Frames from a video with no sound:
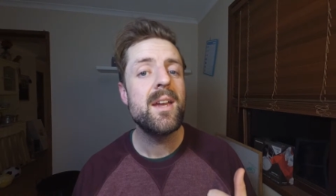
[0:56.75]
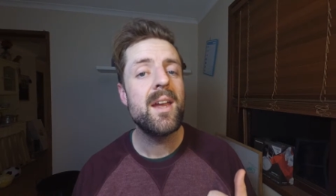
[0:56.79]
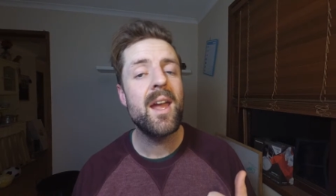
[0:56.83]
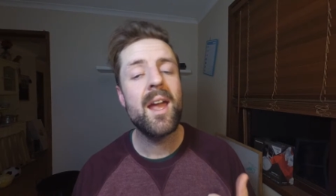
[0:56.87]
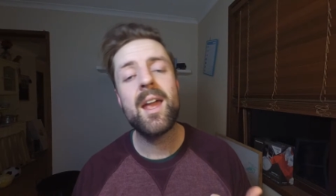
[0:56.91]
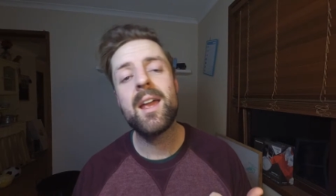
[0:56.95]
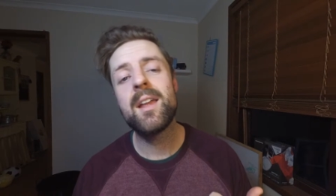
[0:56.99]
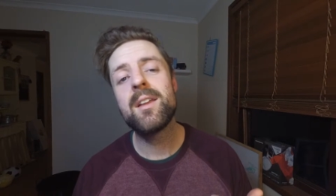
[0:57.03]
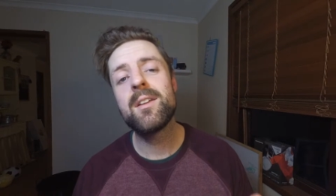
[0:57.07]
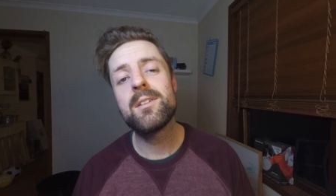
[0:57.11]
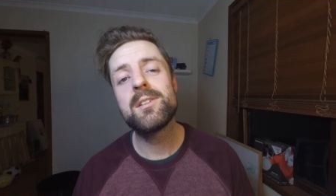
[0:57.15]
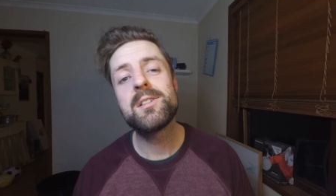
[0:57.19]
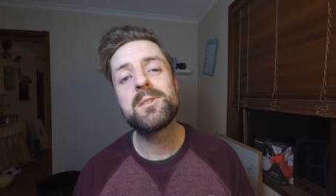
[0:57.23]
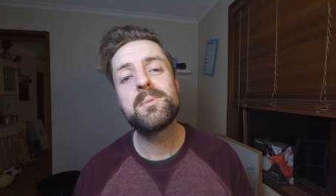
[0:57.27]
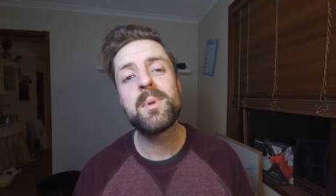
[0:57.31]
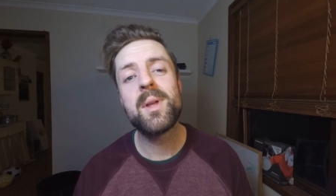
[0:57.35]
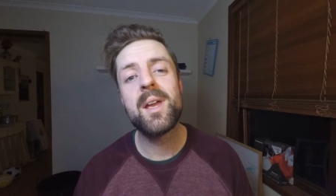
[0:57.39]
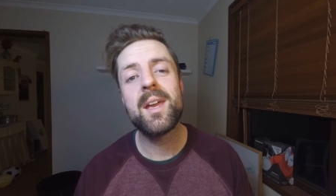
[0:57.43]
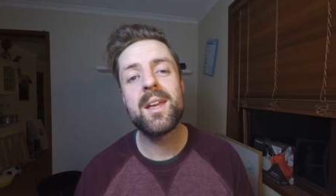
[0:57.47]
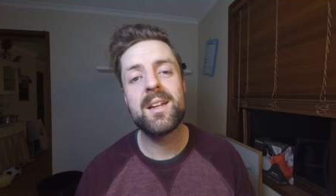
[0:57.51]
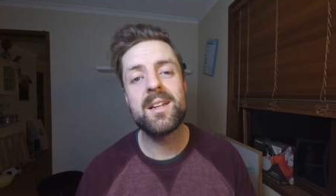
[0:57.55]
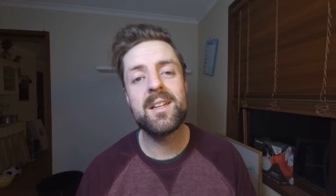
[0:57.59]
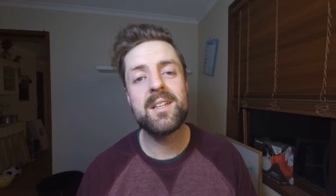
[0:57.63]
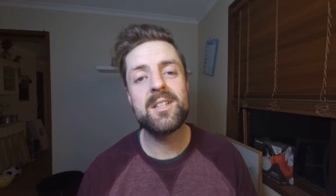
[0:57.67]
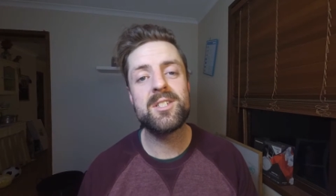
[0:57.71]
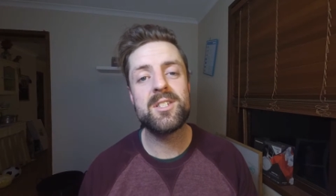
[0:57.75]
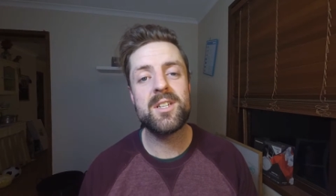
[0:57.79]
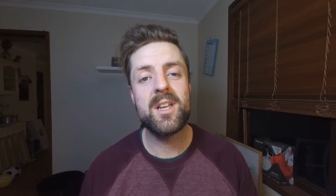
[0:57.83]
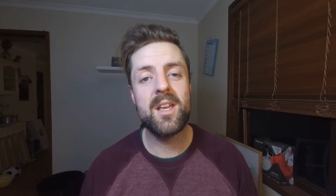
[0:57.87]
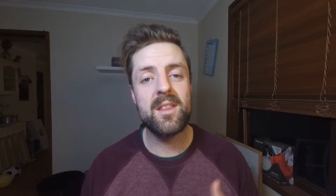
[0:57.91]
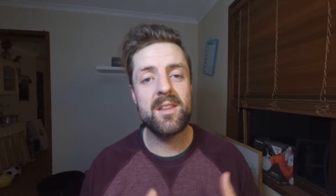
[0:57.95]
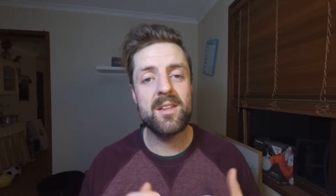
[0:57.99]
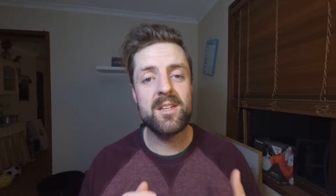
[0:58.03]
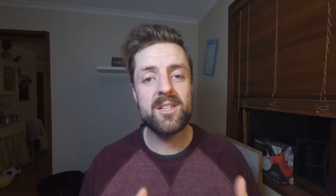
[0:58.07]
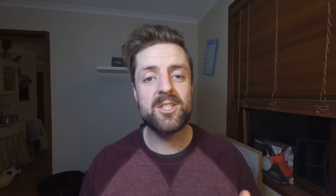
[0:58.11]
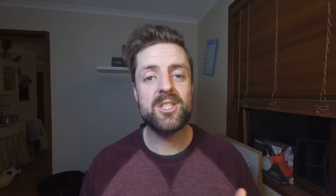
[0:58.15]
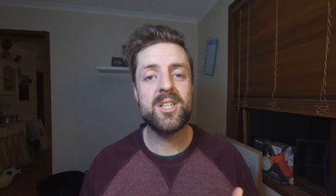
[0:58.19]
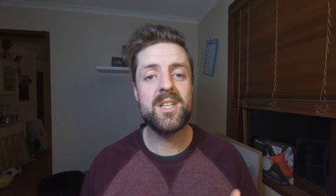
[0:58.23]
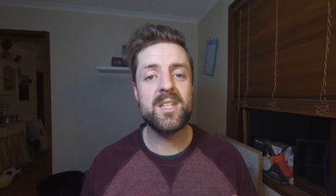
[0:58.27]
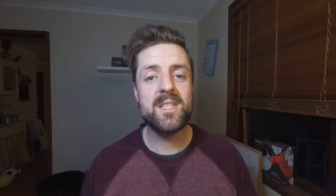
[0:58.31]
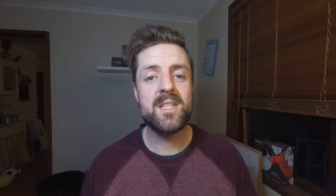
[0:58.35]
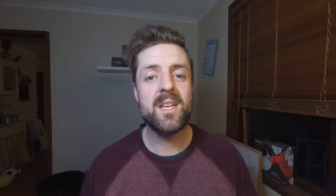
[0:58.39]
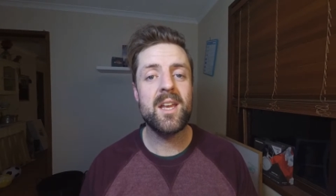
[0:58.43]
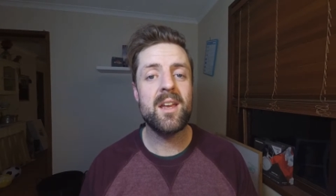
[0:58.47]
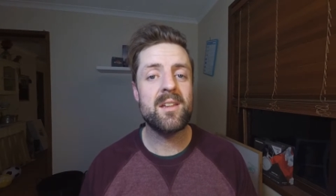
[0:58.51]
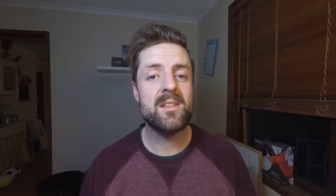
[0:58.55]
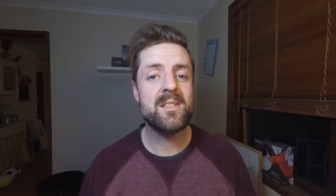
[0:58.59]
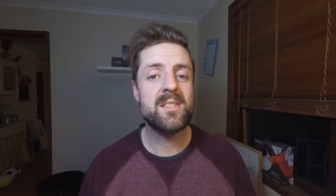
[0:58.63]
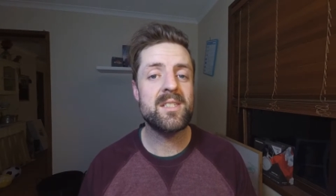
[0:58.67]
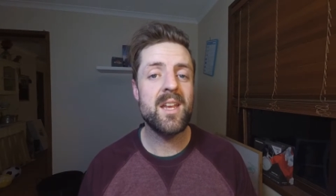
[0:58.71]
and got to play it in the
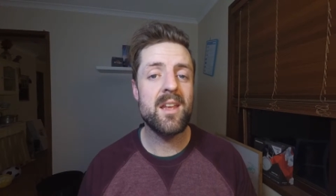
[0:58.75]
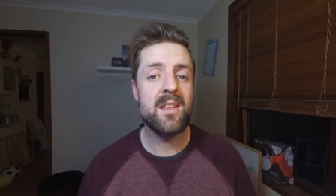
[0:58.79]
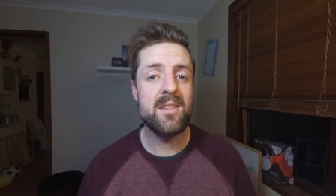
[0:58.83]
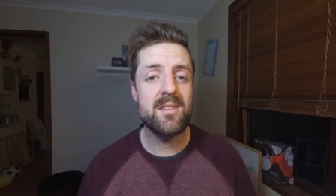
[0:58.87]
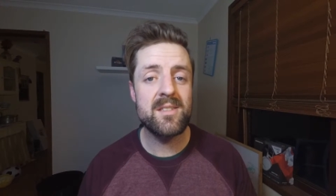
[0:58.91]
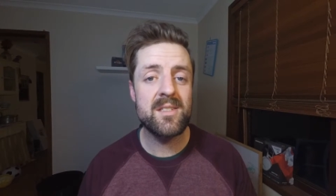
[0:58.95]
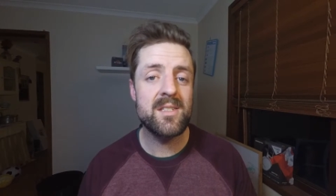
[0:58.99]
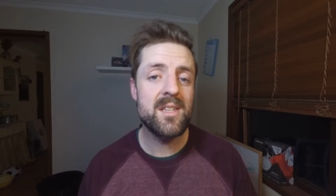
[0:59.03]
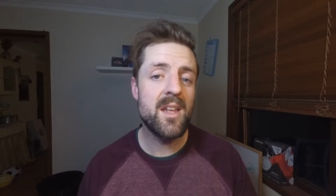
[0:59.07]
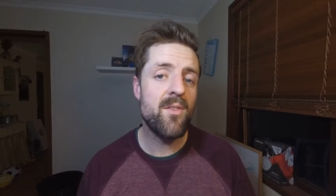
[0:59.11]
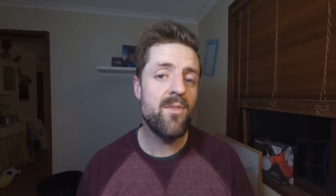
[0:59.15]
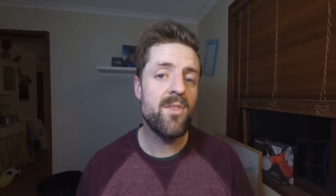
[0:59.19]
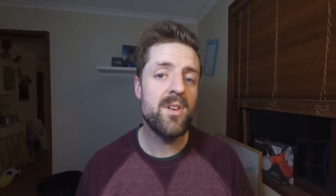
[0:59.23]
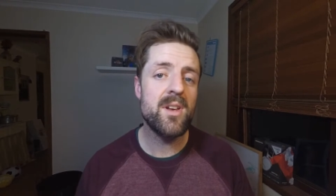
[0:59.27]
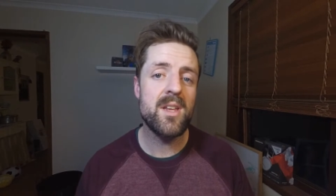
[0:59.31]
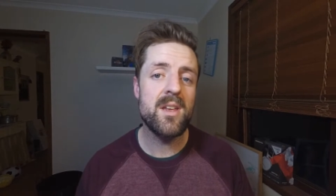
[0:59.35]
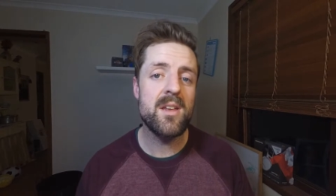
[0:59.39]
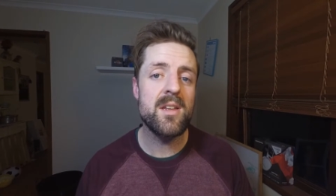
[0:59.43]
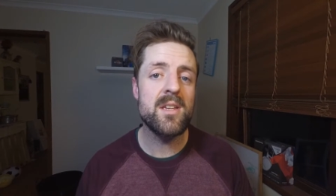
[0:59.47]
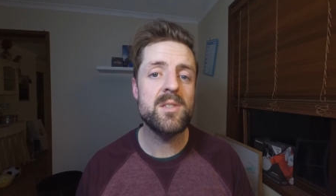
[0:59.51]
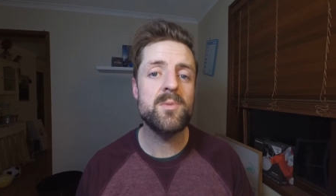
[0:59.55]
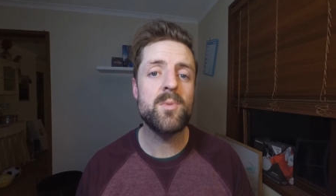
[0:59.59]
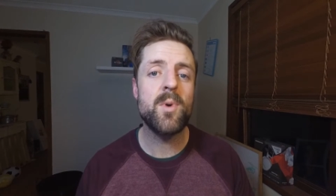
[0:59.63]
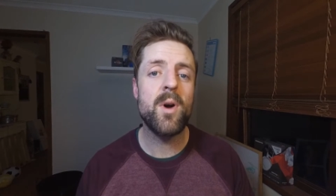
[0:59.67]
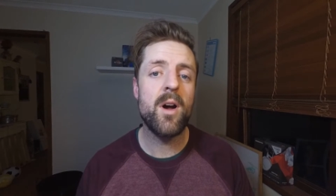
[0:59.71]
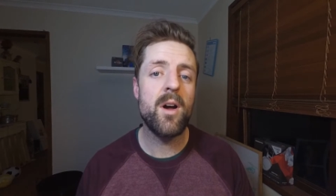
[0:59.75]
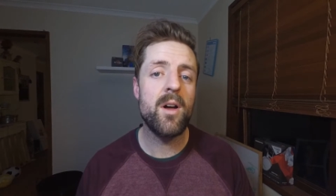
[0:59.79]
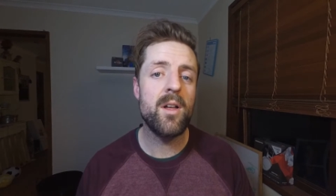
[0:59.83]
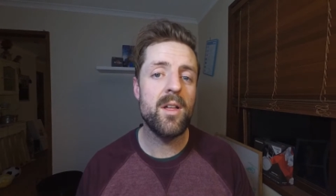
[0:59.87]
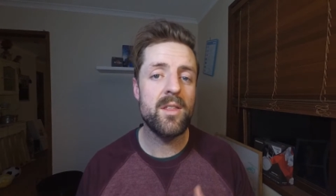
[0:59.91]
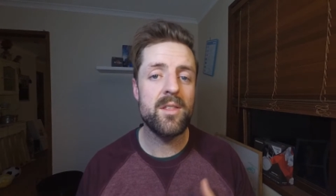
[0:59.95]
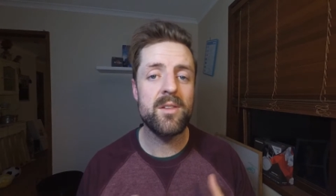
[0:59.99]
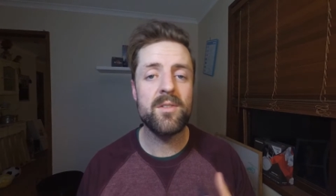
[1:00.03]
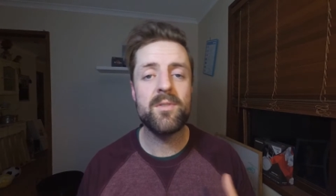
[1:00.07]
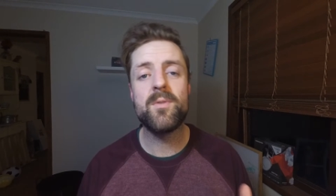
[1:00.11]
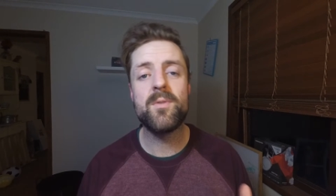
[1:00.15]
GTX 1070 as well at the